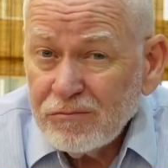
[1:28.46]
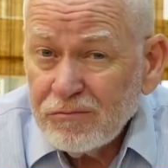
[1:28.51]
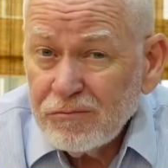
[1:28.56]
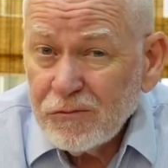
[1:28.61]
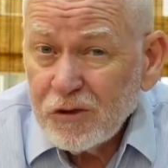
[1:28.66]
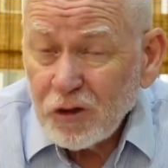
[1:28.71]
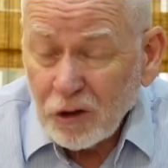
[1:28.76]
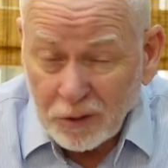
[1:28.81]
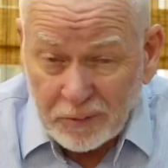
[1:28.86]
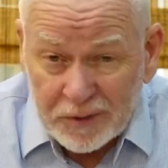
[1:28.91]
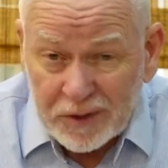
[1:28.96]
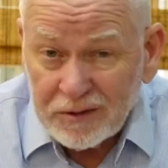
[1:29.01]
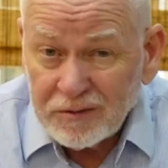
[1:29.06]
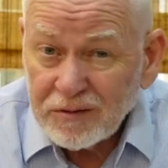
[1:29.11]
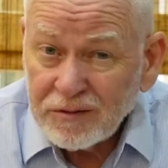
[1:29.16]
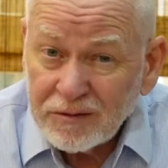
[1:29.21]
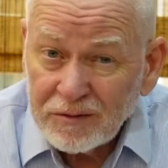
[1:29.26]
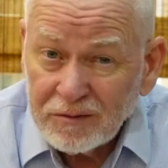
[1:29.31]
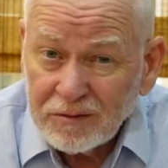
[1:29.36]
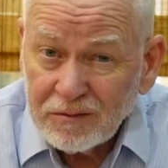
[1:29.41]

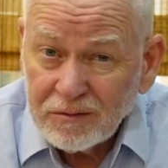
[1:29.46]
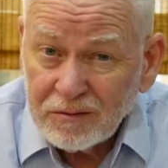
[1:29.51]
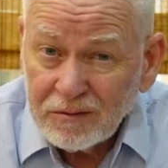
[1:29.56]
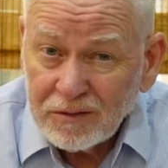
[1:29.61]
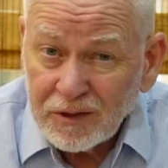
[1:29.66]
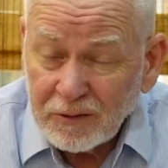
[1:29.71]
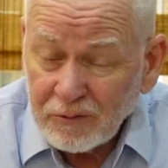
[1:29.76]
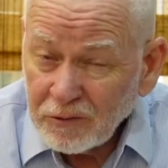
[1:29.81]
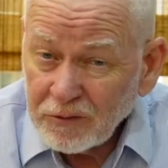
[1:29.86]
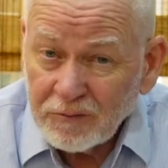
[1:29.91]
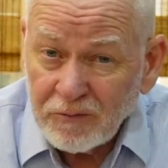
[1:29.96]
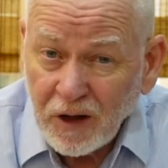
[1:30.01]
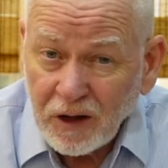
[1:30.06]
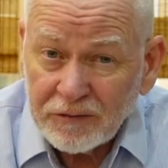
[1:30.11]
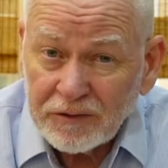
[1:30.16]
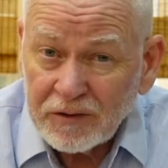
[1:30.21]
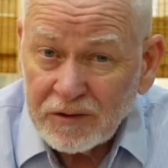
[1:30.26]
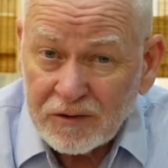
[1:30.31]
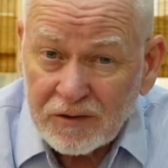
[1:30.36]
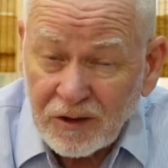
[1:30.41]
Germans? They were involved
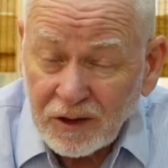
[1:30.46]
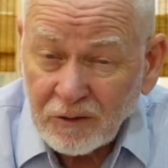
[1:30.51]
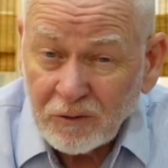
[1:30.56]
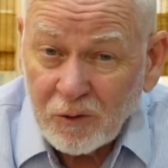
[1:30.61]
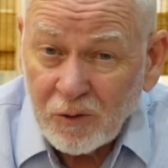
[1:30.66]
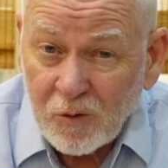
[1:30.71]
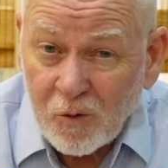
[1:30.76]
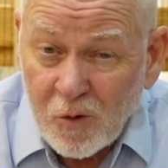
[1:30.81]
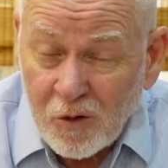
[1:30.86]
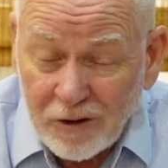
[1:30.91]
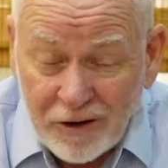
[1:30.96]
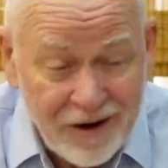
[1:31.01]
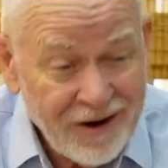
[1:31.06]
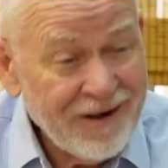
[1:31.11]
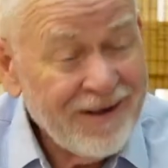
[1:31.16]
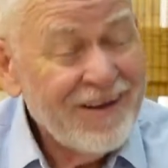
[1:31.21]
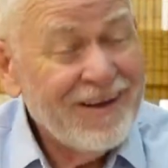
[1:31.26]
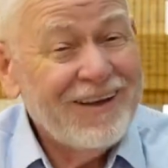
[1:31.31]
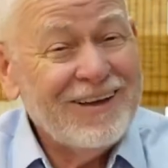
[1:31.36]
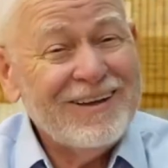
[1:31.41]
in the Second World War?
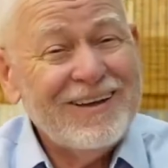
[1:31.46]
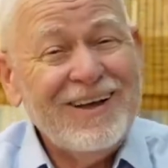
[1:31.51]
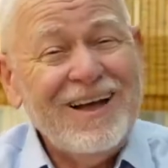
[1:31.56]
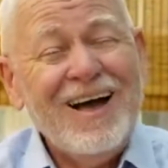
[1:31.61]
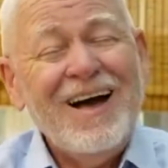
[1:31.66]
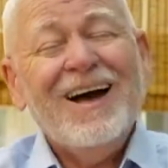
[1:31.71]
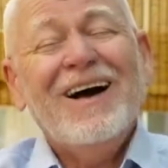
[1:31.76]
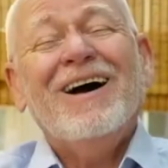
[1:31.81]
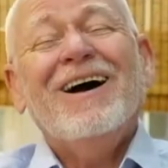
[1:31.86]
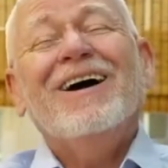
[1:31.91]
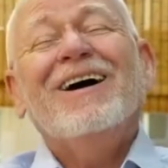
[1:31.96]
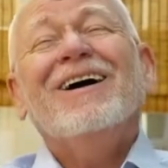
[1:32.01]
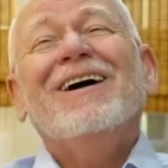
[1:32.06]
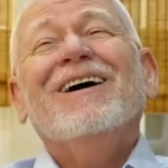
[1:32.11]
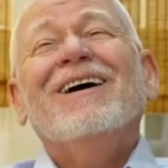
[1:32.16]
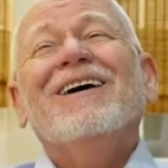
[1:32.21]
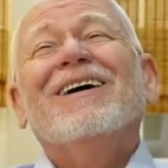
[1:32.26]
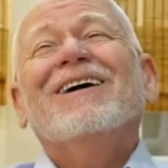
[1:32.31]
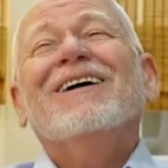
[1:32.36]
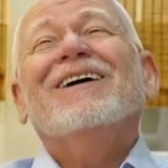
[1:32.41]

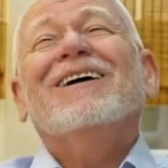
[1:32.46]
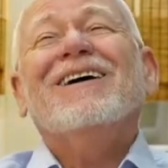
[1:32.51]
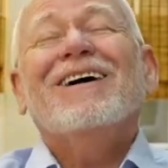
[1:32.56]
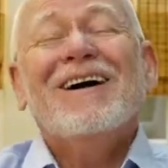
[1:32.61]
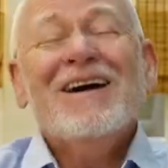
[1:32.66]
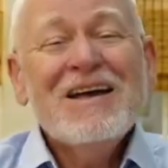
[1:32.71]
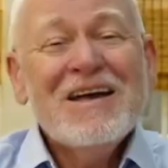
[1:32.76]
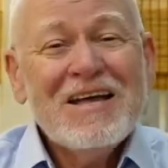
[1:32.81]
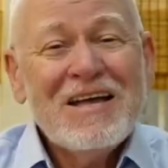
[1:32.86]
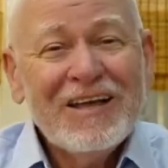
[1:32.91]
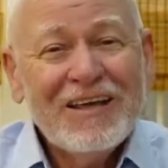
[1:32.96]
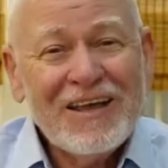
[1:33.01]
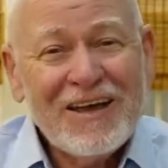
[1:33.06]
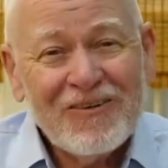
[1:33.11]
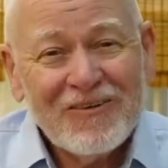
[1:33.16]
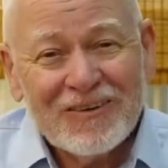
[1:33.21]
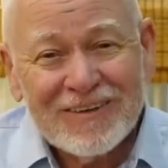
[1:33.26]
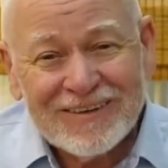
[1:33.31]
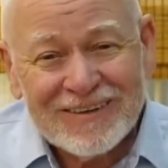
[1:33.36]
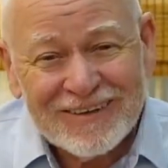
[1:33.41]
That
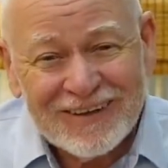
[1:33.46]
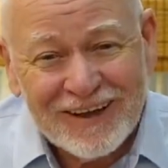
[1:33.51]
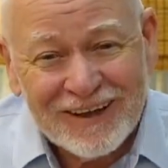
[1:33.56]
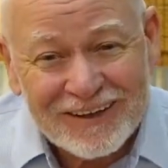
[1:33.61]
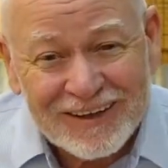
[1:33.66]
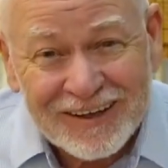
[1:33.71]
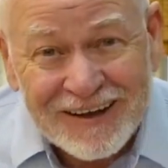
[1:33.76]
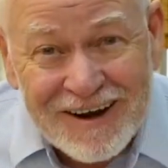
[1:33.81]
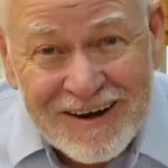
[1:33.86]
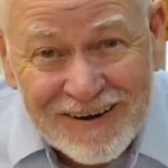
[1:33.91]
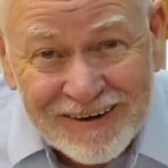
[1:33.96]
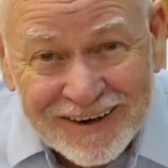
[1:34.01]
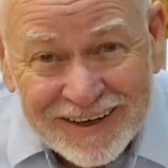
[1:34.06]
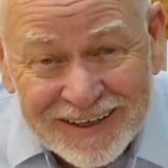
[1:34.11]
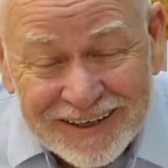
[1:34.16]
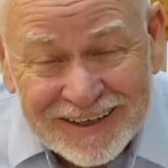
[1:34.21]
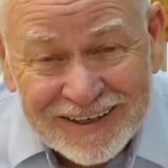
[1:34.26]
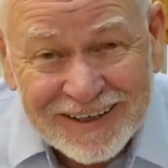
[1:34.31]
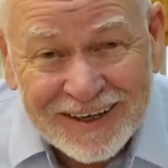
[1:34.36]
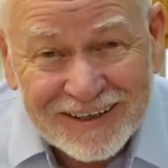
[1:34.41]
was
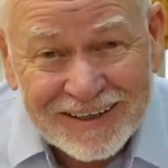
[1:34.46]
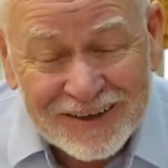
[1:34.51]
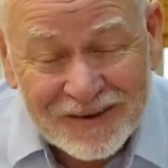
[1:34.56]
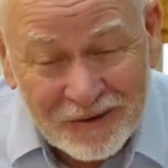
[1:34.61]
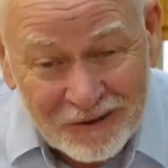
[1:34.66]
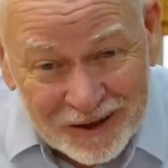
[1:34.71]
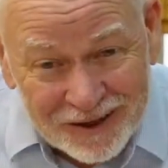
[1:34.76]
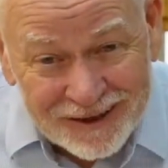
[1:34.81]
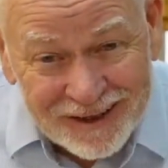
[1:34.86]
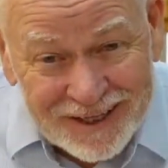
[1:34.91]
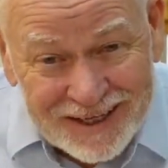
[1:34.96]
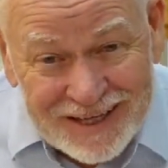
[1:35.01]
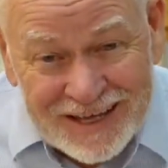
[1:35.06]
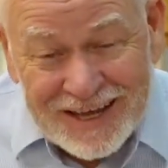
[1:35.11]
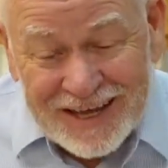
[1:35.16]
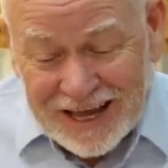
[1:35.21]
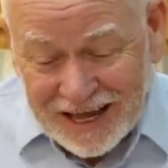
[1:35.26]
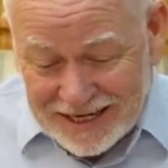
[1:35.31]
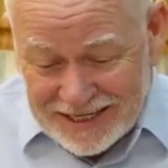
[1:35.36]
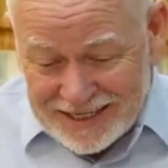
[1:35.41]
hilarious. I said, really?
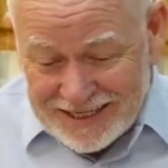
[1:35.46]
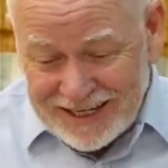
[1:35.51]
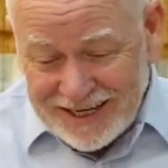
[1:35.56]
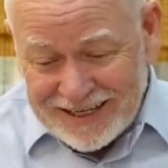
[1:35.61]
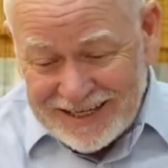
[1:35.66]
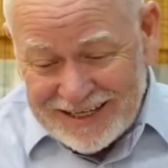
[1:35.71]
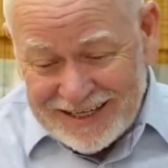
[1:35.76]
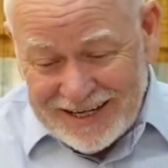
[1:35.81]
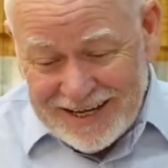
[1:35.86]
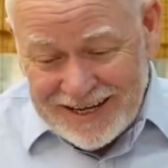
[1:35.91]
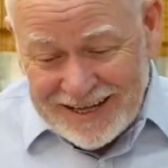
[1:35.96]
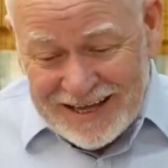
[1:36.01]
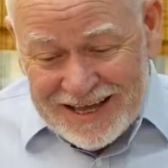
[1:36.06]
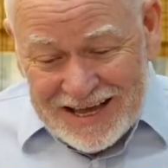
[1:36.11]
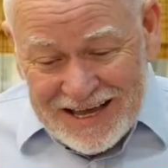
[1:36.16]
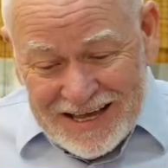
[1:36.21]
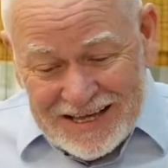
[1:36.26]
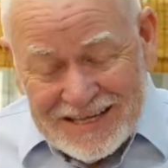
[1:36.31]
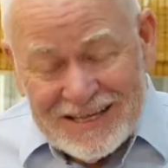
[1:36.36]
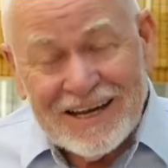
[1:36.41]
And you got an
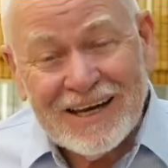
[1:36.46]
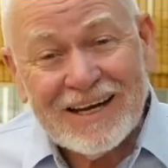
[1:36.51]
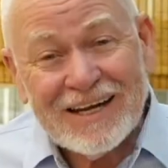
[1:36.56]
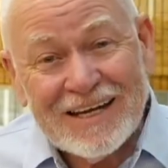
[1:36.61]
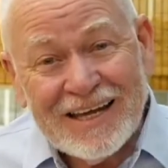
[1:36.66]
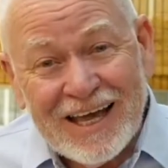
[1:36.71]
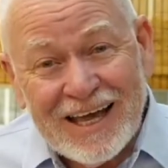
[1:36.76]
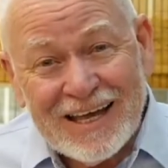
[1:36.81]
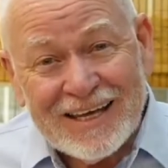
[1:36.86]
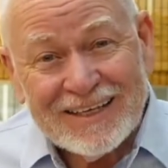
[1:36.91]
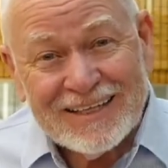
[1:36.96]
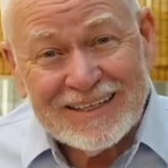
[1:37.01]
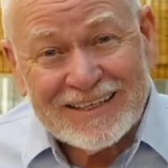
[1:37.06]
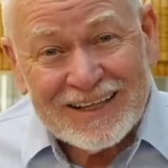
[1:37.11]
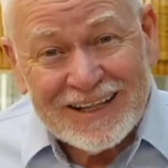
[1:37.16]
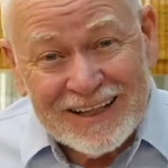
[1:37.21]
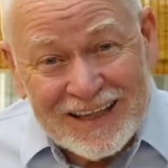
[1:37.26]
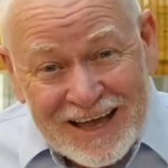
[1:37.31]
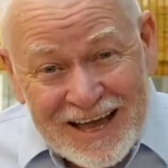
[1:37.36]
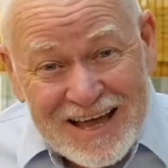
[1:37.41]
A in this
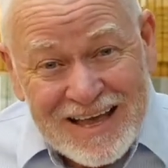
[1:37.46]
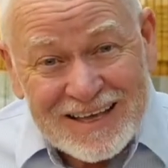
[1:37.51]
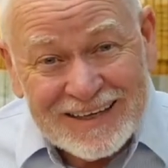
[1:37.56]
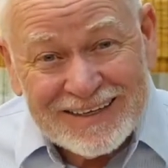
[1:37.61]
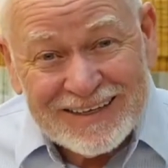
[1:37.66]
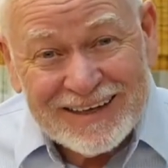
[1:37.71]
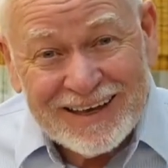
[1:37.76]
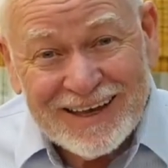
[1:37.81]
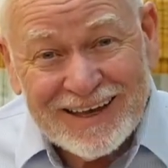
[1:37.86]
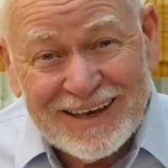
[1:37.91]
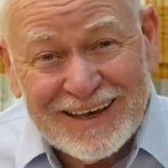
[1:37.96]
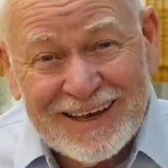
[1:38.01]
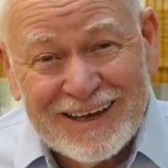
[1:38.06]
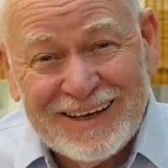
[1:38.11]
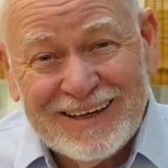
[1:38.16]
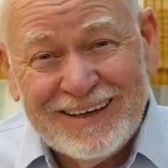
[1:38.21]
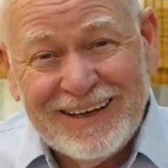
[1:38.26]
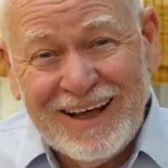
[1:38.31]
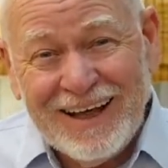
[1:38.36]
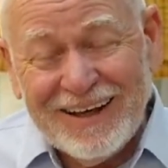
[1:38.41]
class?
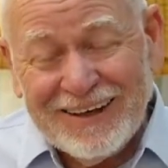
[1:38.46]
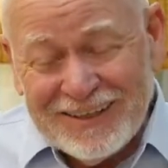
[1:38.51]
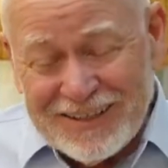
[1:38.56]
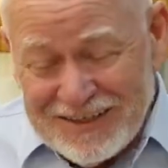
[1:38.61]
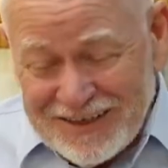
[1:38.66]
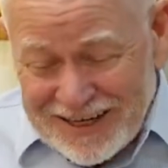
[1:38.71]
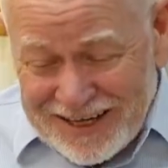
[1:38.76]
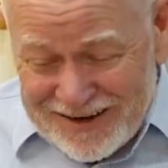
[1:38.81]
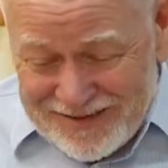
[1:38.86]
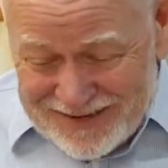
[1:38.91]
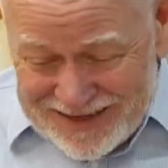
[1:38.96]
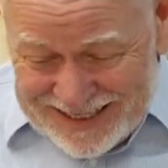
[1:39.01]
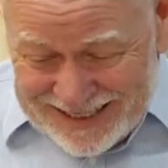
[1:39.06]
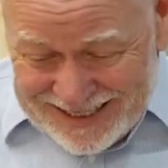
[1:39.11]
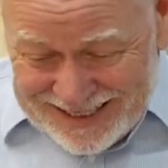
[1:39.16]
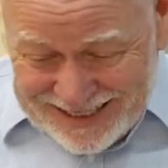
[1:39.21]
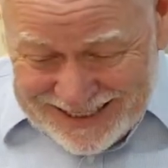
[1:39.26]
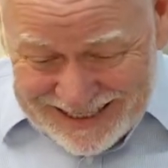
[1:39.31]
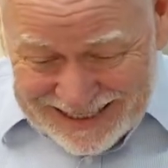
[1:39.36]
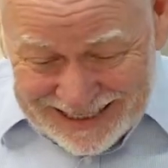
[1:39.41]
You got to be
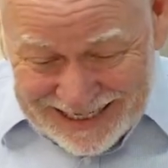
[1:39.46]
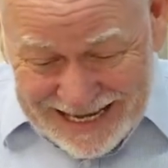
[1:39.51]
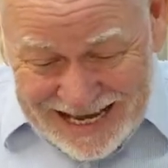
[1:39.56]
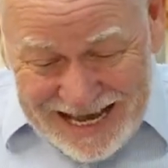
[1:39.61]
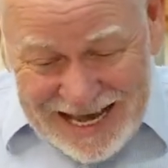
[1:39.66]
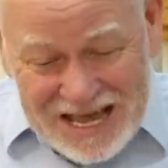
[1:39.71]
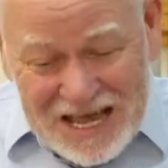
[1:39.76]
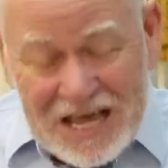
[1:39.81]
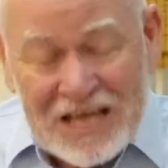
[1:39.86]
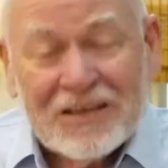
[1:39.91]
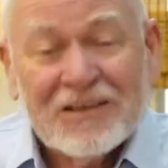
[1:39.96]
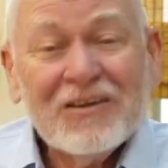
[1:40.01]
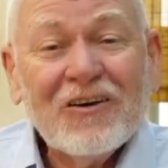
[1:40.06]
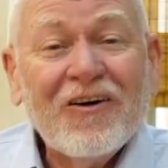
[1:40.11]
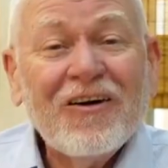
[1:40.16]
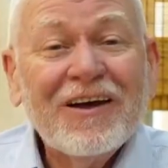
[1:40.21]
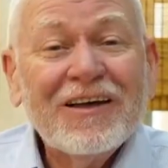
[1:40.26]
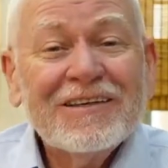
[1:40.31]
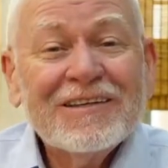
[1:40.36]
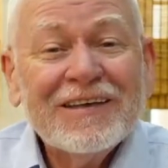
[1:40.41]
kidding. So
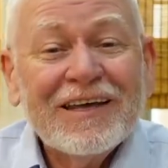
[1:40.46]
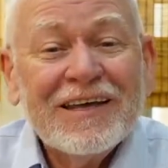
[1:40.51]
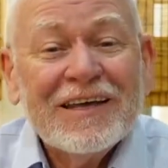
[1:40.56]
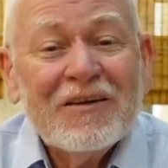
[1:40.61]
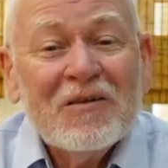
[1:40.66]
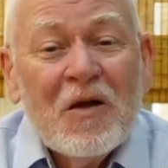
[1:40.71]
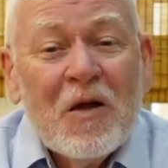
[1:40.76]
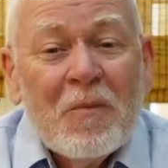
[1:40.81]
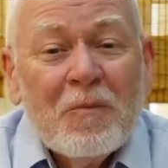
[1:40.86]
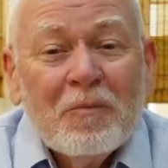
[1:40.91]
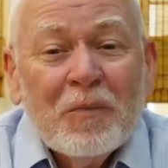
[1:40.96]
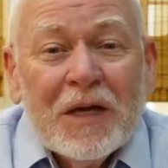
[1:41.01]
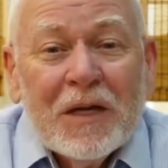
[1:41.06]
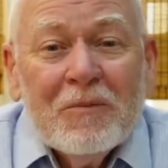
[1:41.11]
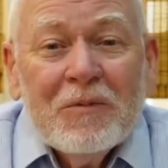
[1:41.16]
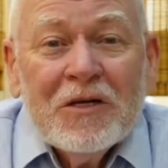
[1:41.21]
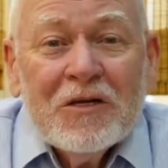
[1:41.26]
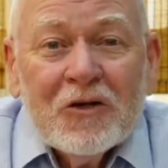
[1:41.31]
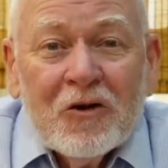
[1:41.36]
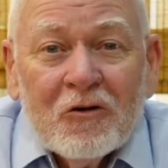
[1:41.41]
I said,
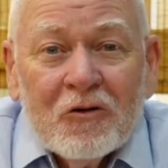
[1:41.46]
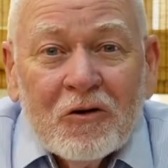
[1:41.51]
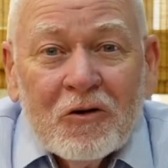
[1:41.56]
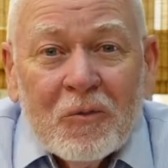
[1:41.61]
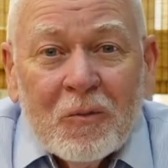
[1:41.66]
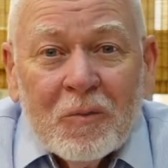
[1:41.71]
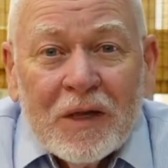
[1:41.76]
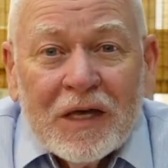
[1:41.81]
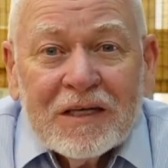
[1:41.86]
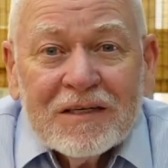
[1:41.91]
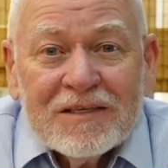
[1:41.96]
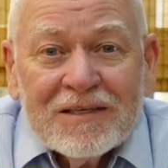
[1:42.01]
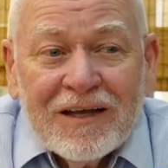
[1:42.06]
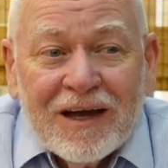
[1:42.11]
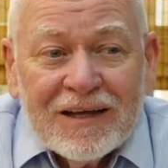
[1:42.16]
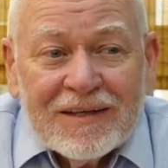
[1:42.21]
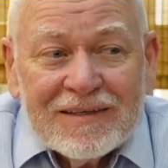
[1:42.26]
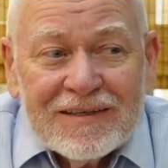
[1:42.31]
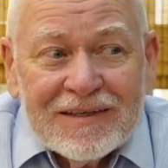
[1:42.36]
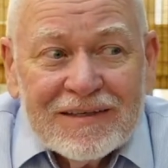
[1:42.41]
maybe you know them as
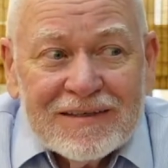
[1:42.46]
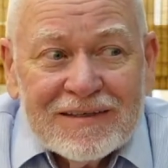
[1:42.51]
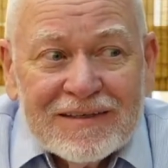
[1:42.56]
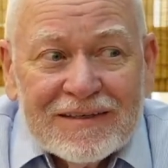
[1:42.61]
Nazis.